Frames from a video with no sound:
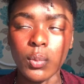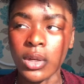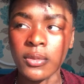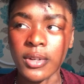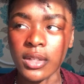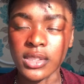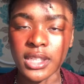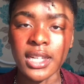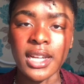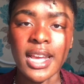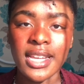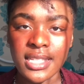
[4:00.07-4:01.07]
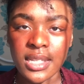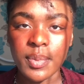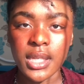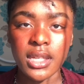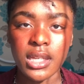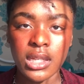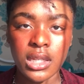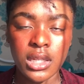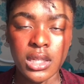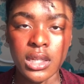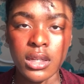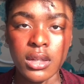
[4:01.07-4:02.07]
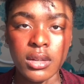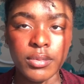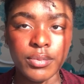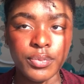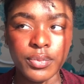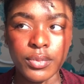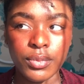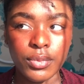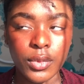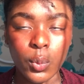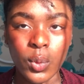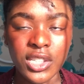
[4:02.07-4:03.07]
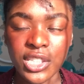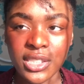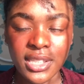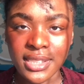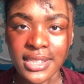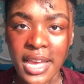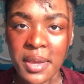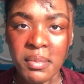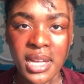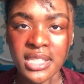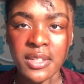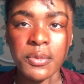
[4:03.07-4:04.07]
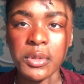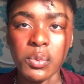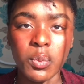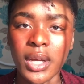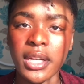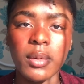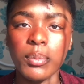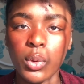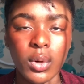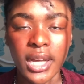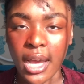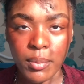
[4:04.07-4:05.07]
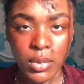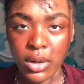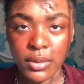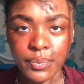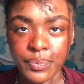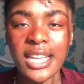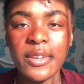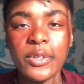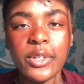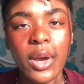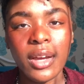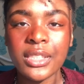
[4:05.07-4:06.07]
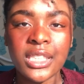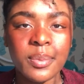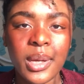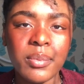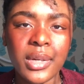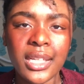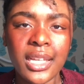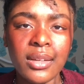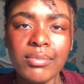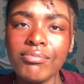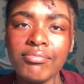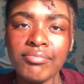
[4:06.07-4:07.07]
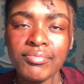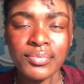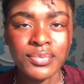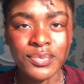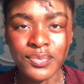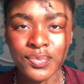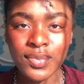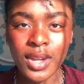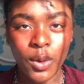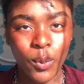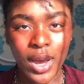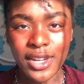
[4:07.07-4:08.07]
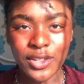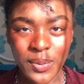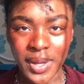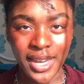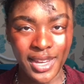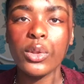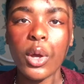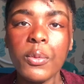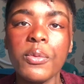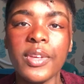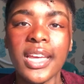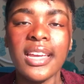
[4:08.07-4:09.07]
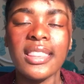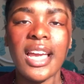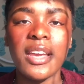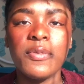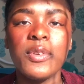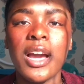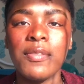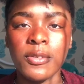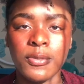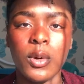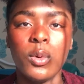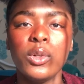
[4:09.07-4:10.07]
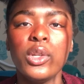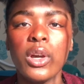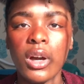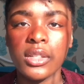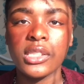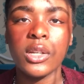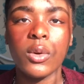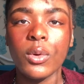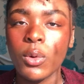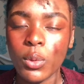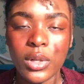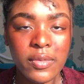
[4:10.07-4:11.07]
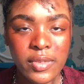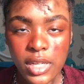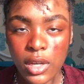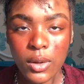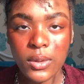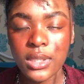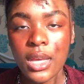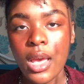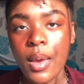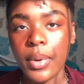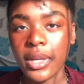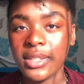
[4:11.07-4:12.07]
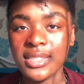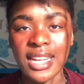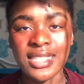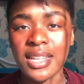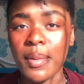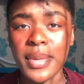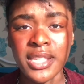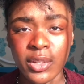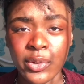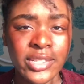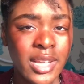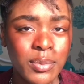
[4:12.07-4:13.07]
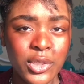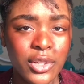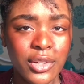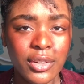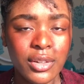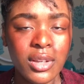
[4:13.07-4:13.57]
1080p, which is the same as if you went and bought a camera. If you don't have to spend money, why do it? Don't think that if you have a phone you can't start recording videos, because that's a misconception.